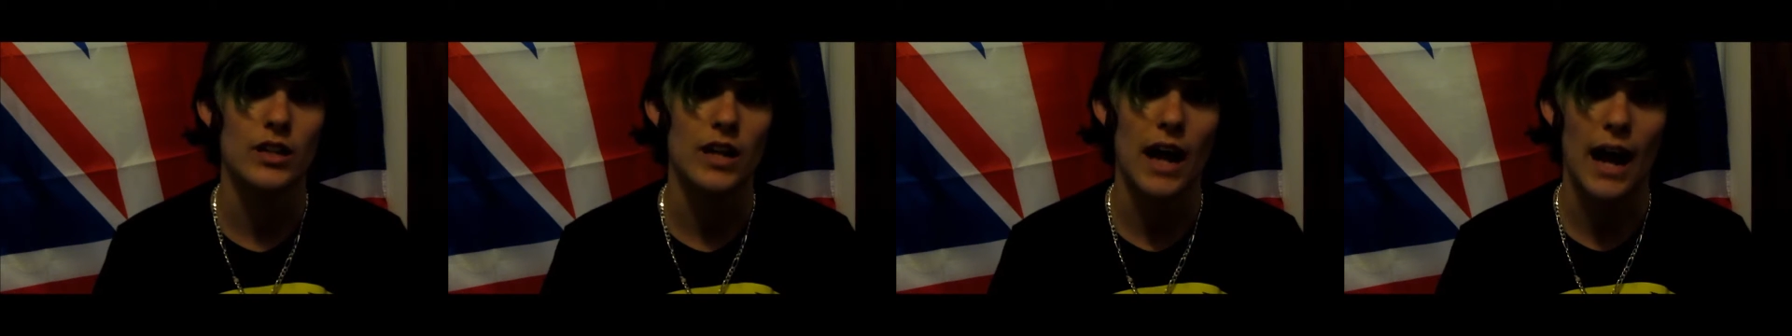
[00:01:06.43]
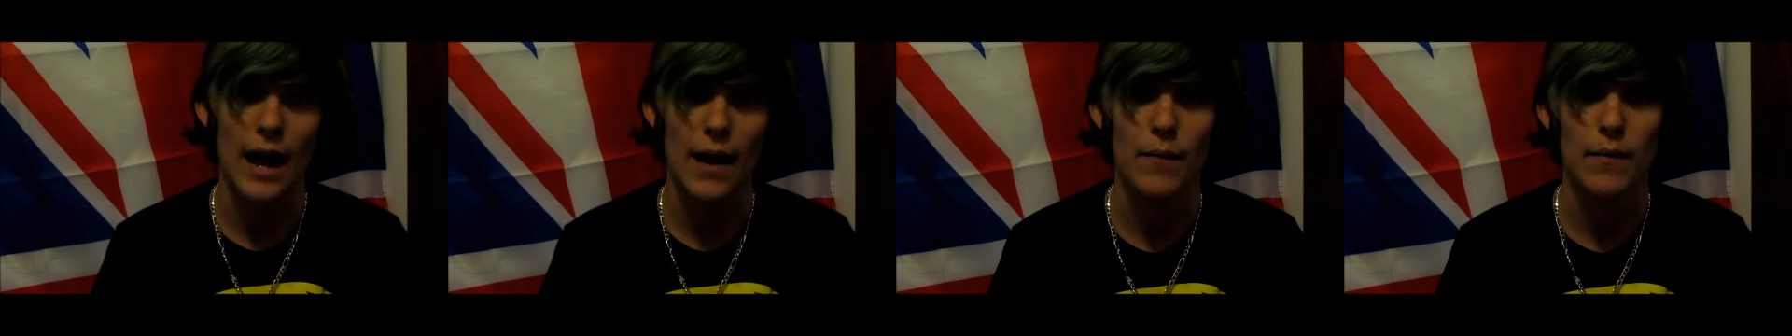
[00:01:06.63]

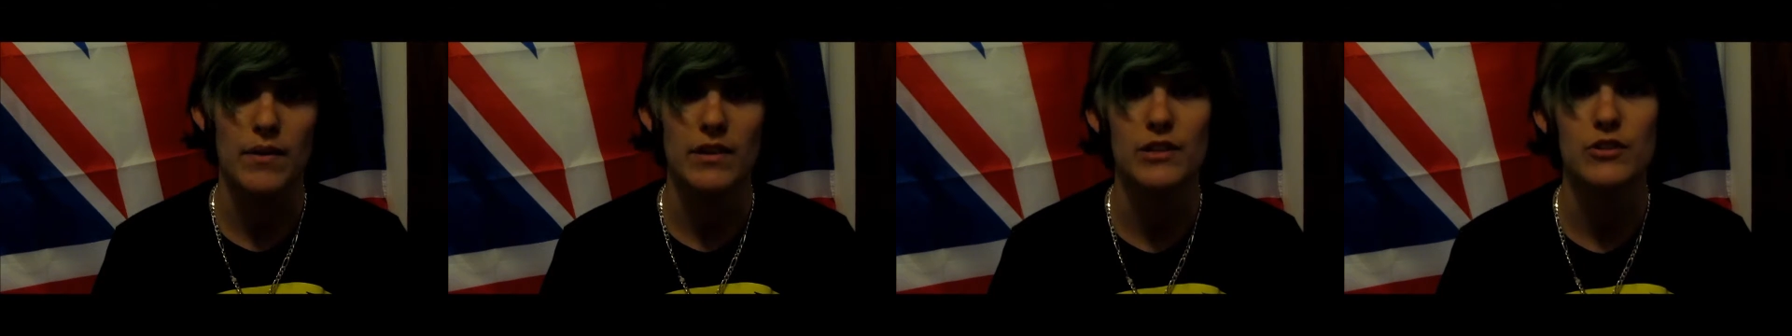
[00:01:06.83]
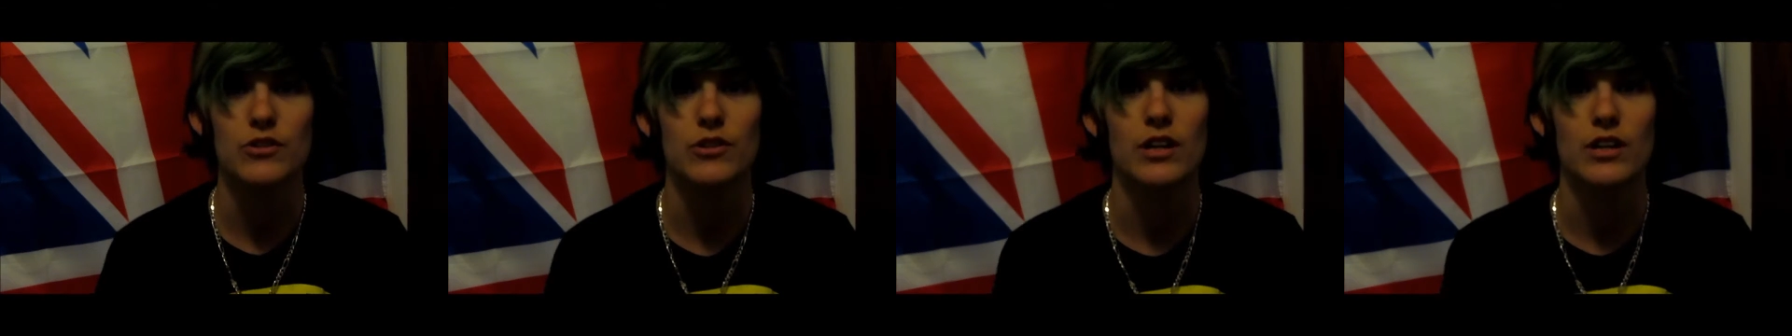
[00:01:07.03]
highway
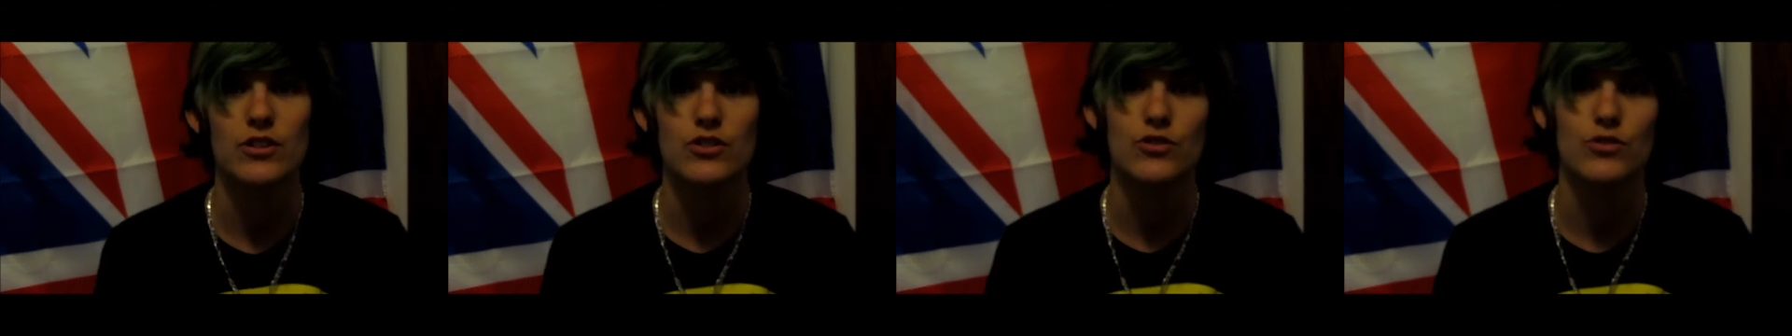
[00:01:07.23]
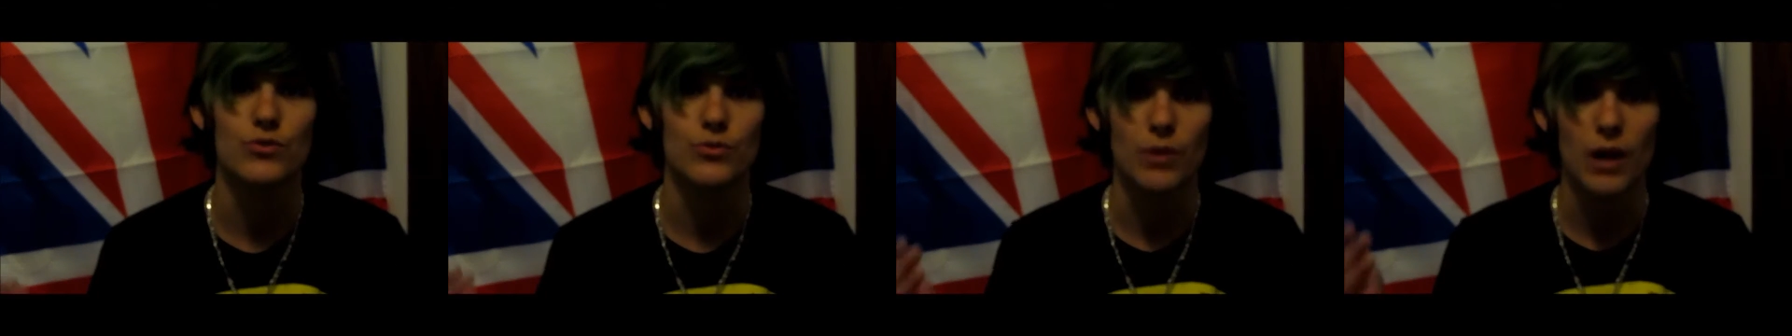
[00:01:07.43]
that you guys
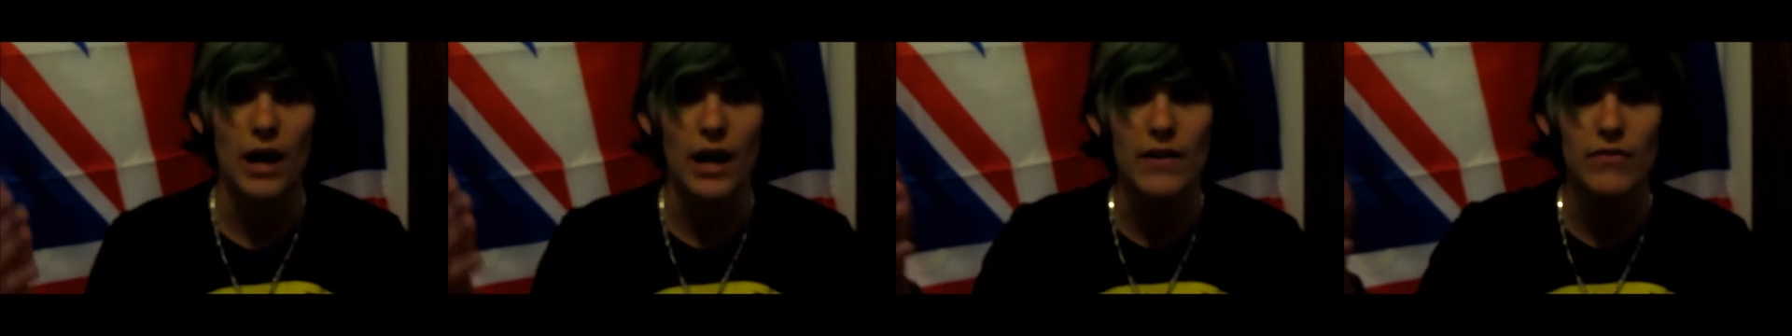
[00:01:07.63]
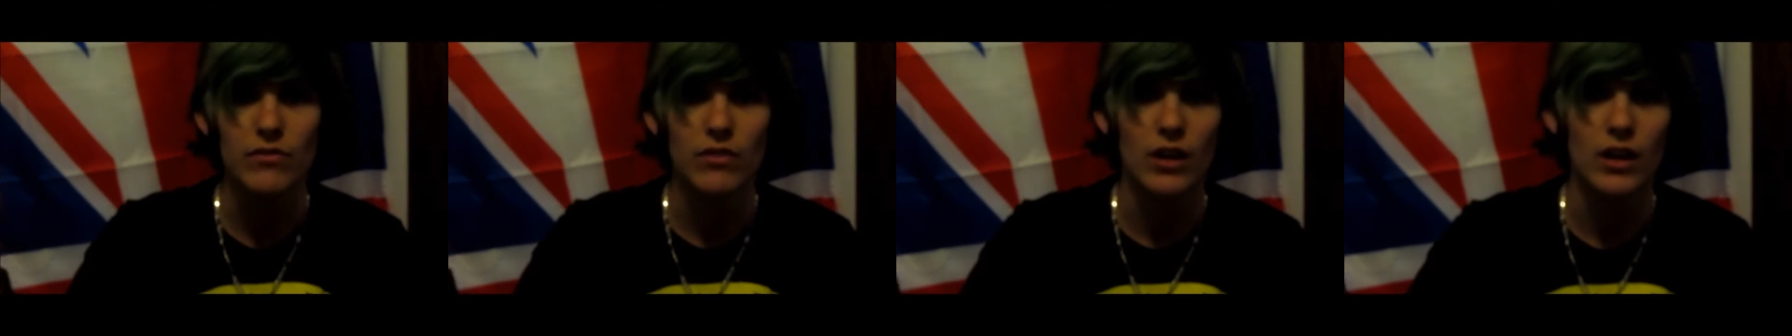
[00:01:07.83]

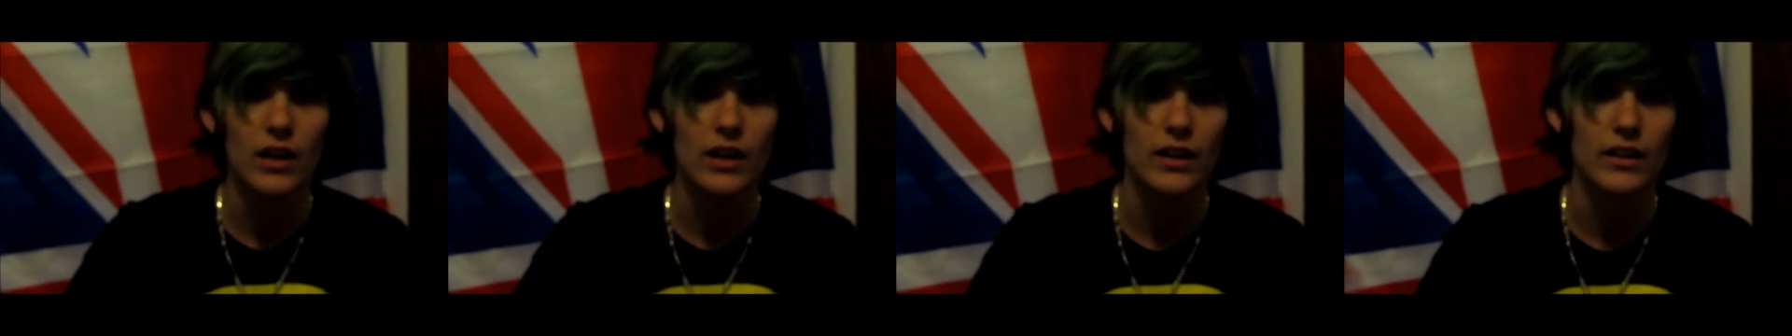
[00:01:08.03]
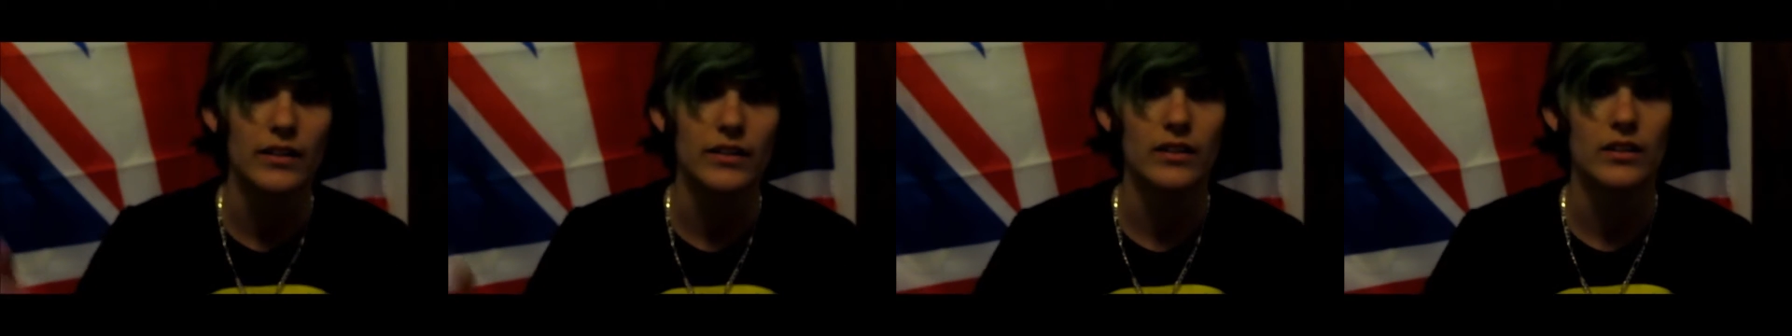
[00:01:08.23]
drive
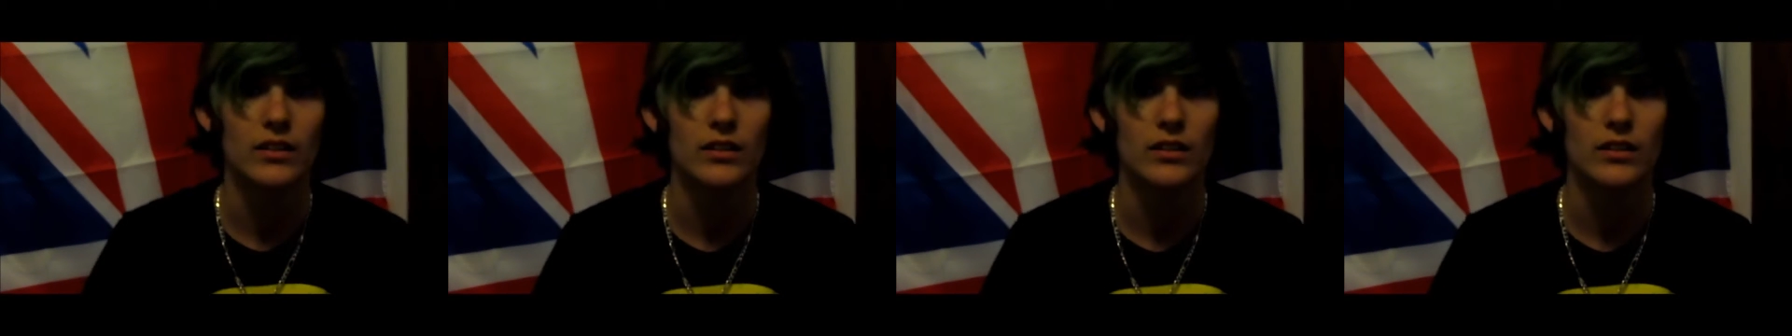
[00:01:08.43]
on